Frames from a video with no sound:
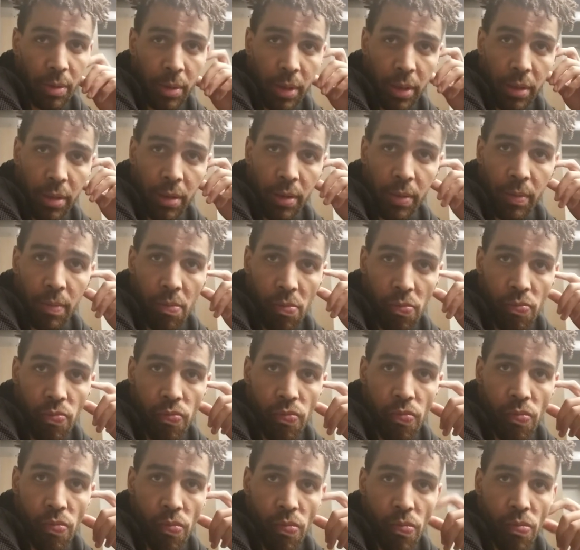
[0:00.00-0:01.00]
Right, and
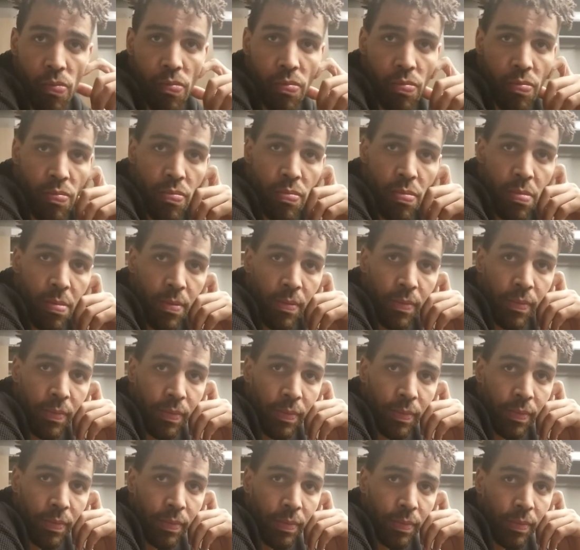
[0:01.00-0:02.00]
so you see, like, the
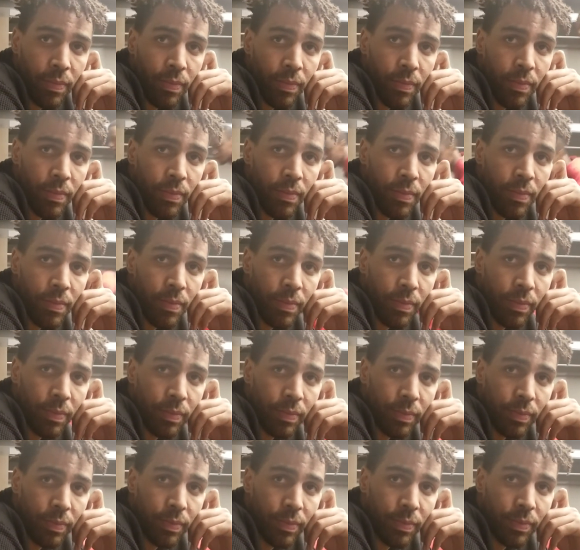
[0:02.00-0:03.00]
situation is not,
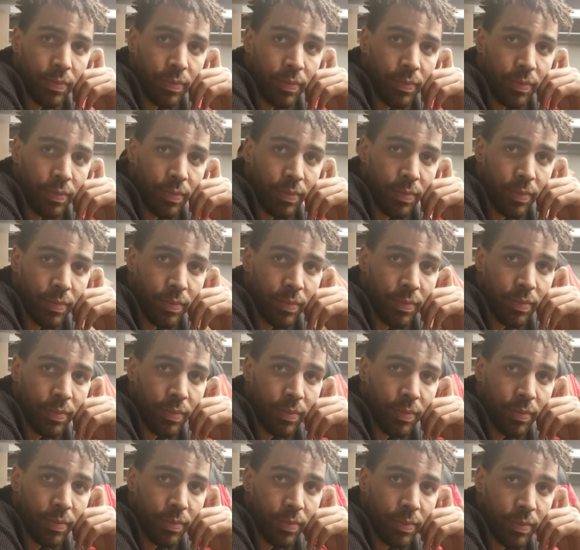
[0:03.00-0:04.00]
you know,
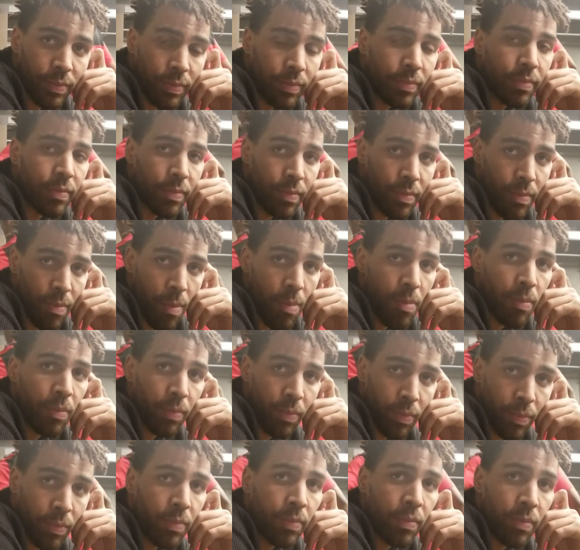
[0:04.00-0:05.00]
just to
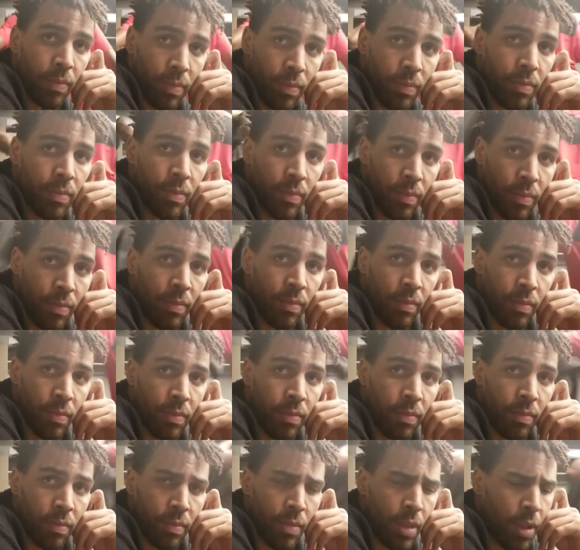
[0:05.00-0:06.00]
Utah,
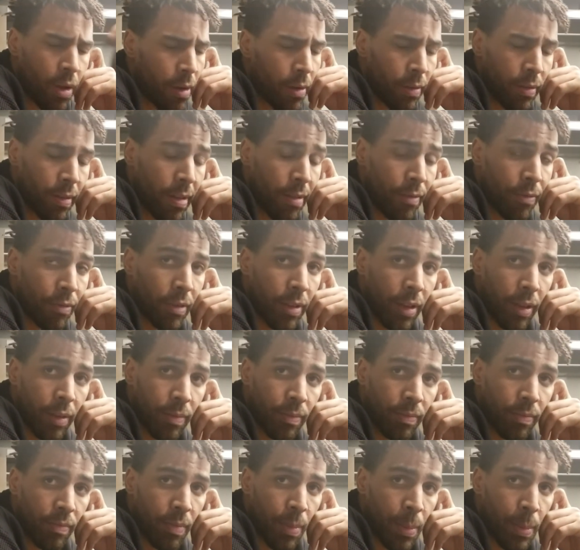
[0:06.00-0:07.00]
it's like, it seems
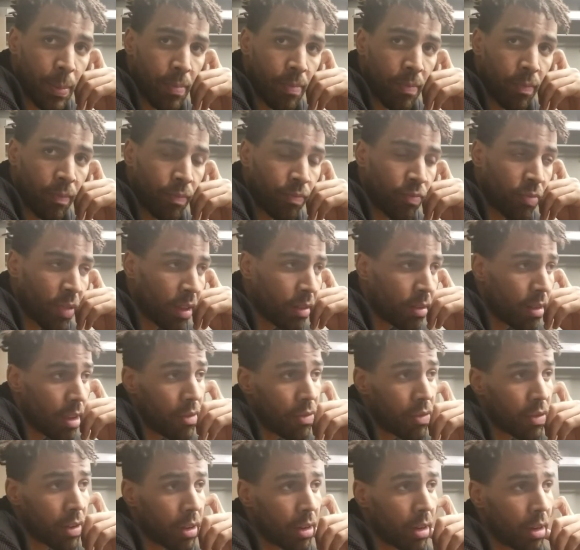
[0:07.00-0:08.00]
like it's all around.
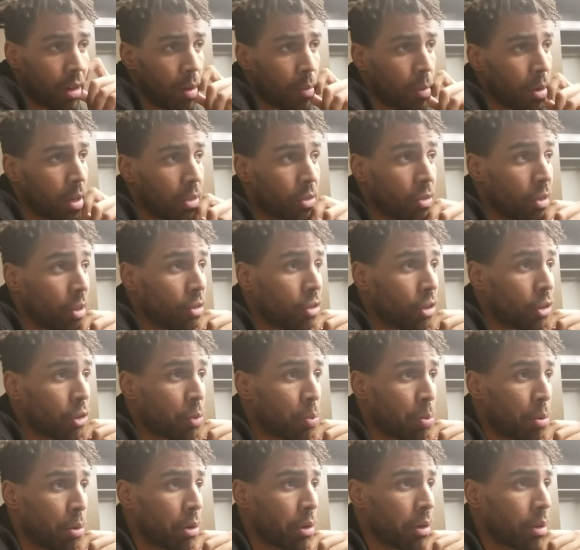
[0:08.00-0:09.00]
Definitely, and I mean, it's not just
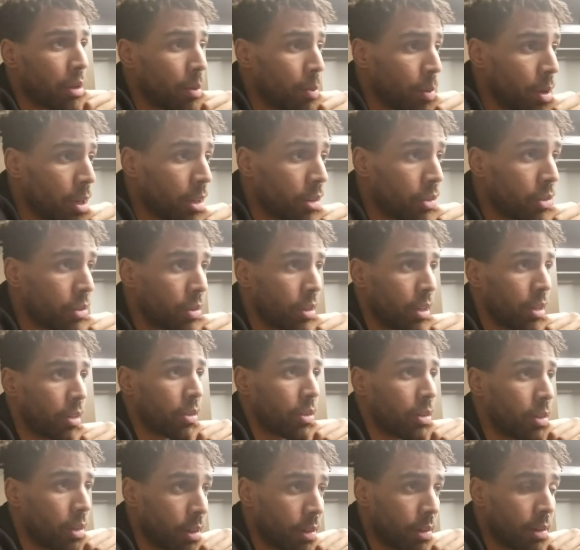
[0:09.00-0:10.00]
sport. I mean, it's
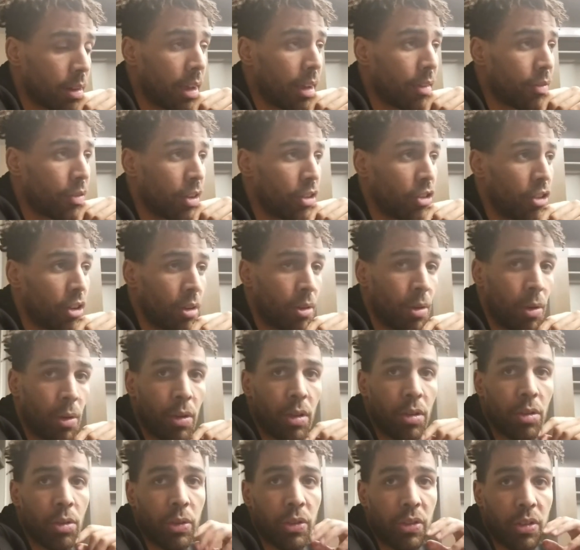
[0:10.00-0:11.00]
right. It's life in general,
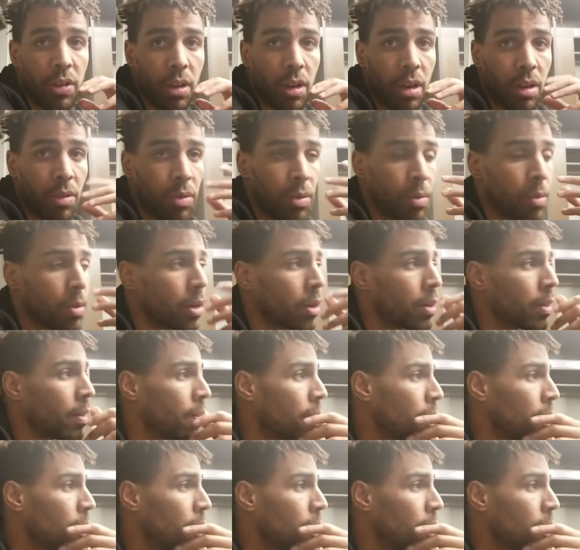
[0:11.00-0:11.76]
and you see it everywhere.